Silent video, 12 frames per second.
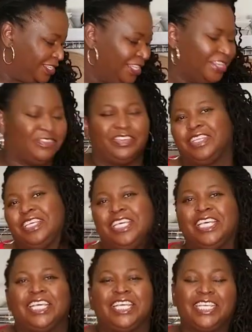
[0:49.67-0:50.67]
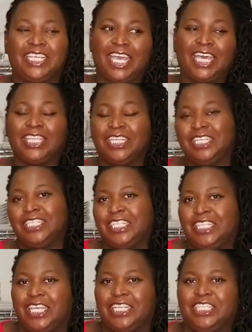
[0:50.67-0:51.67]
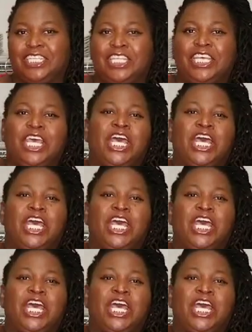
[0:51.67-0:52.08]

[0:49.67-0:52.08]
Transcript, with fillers: a uh, cat that needs attention.